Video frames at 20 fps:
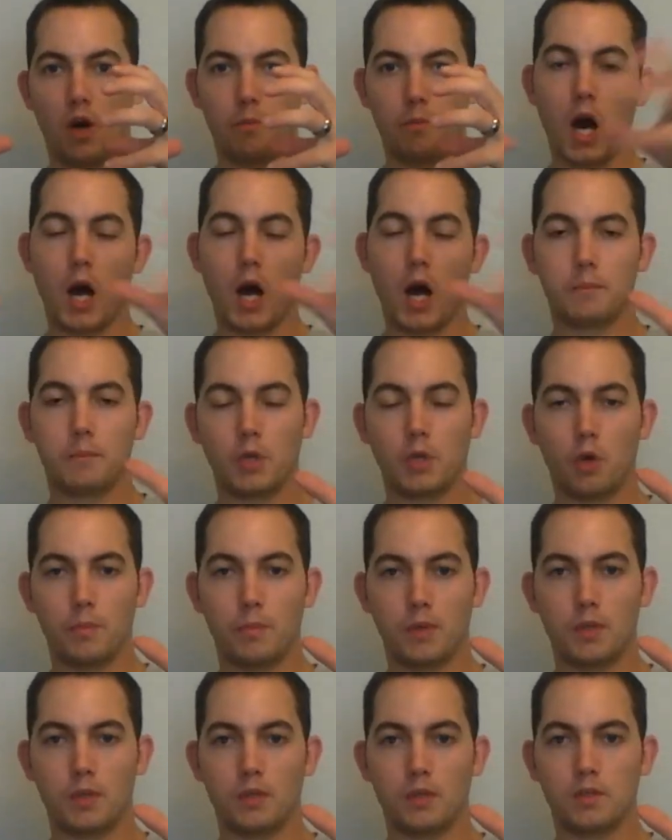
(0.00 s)
popped
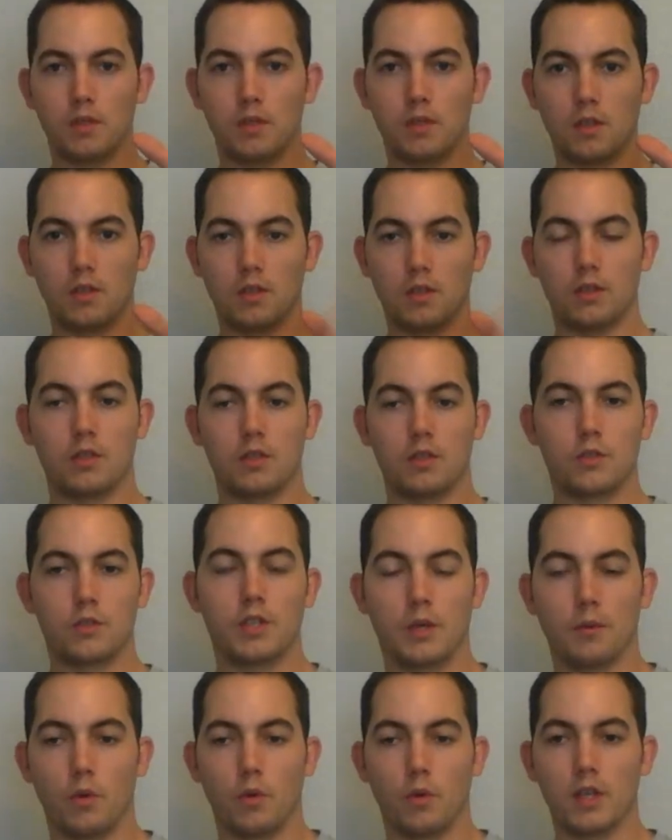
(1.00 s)
open the
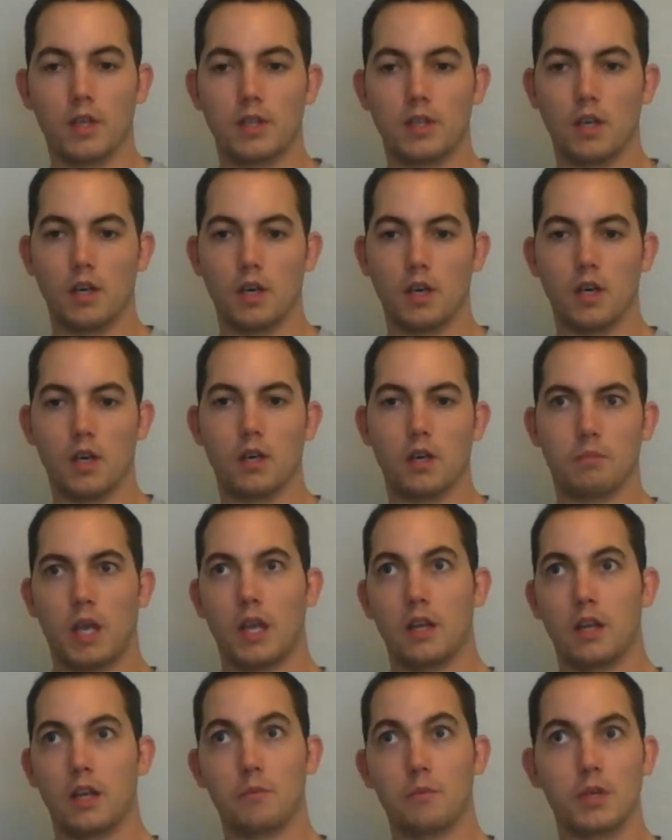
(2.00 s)
same way that a
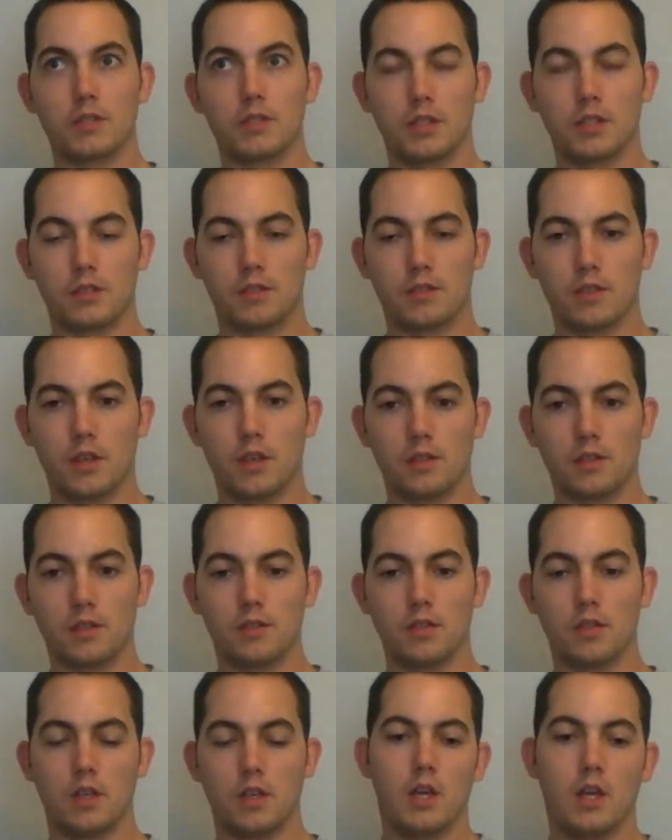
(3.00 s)
can of biscuits does.
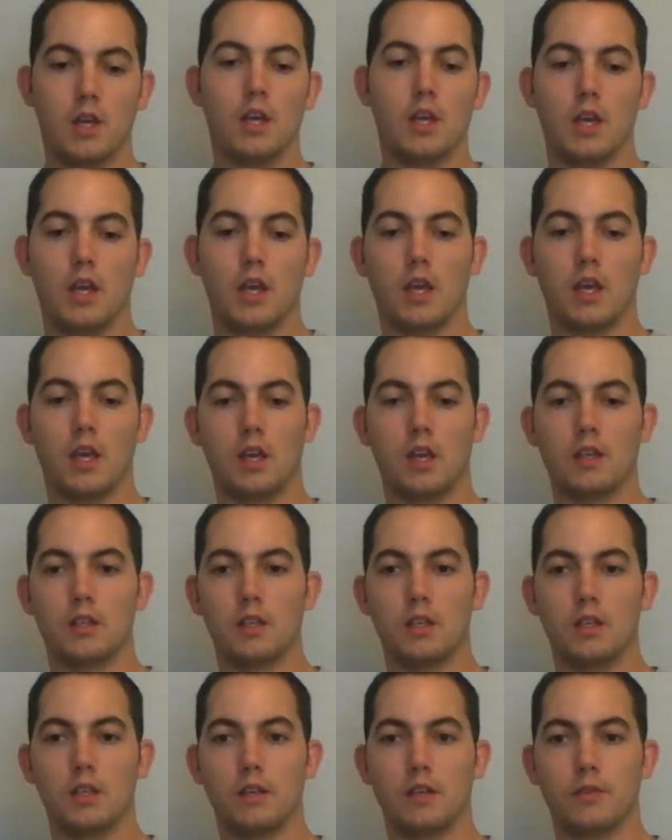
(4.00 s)
And
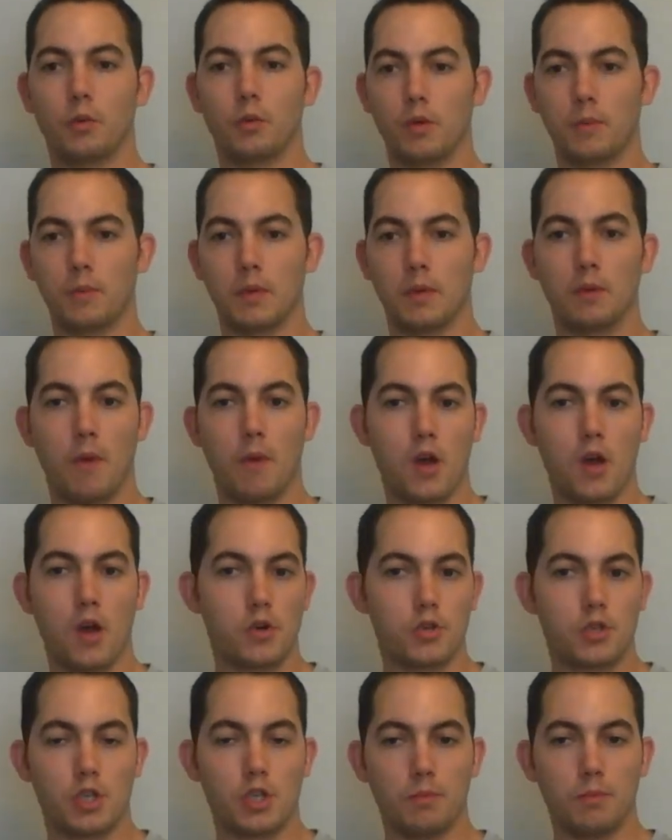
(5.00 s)
if it would have been a
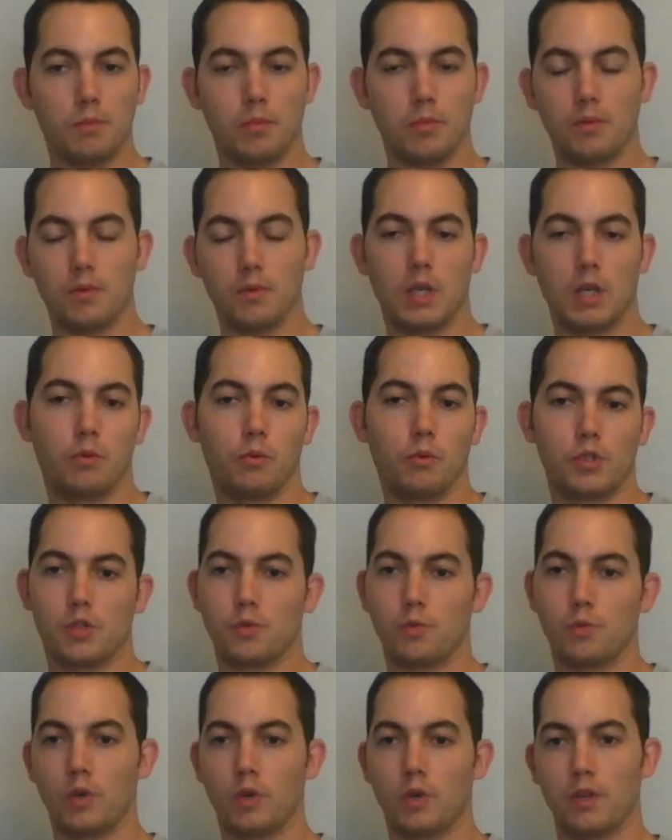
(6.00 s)
modern ship, it
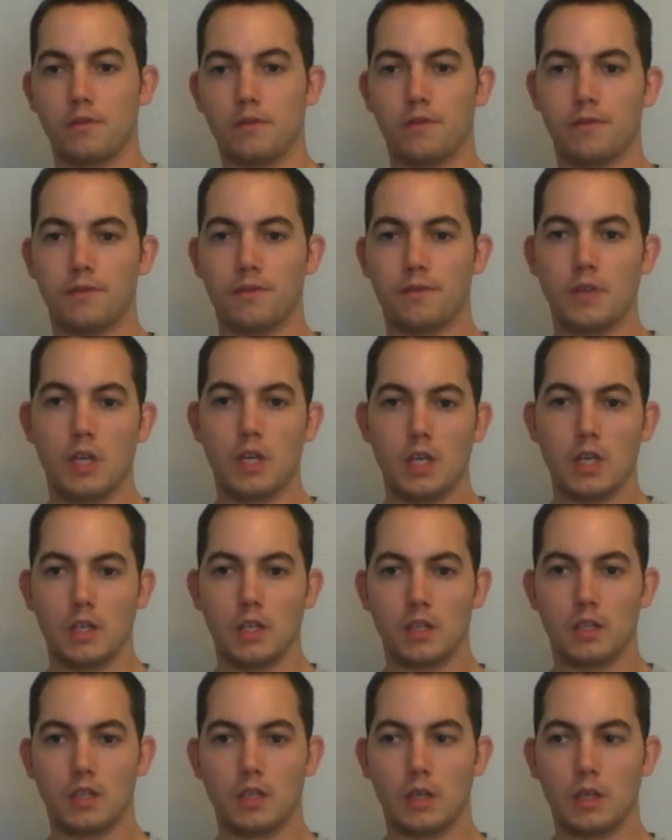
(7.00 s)
would
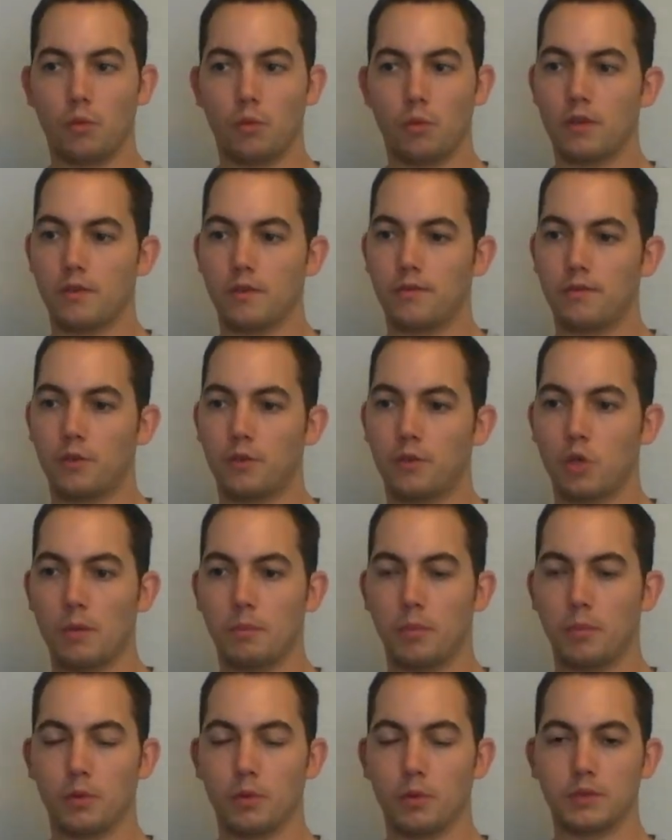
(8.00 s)
have
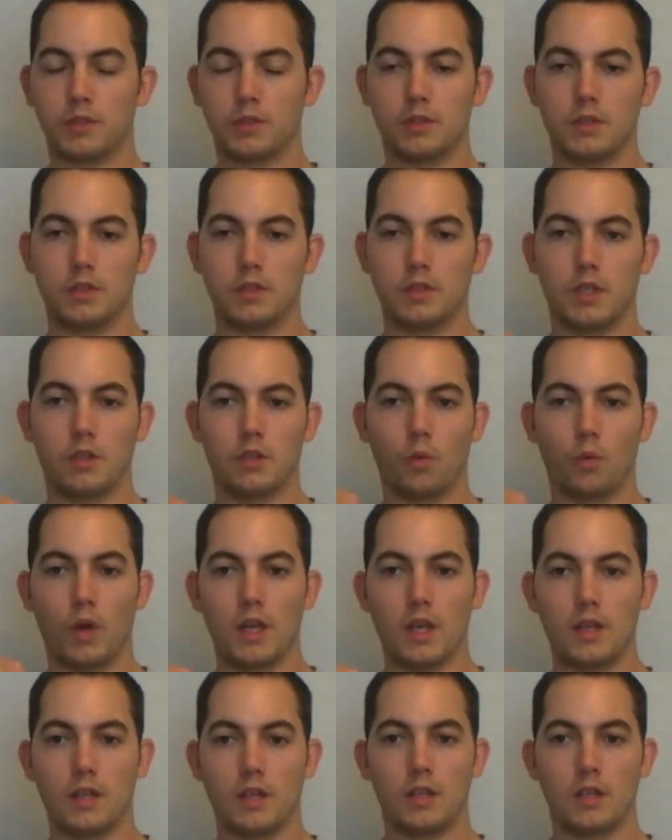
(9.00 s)
crumpled in the
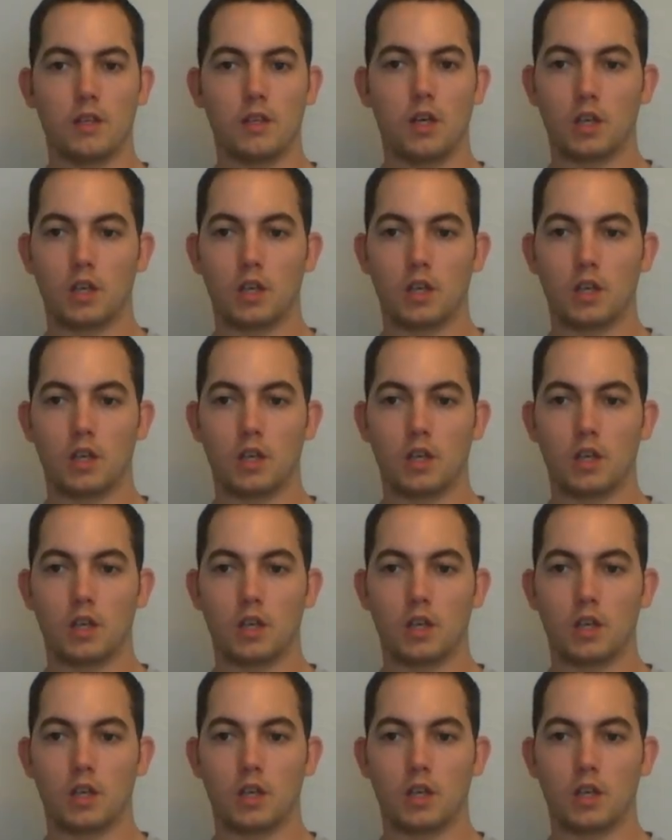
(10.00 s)
way that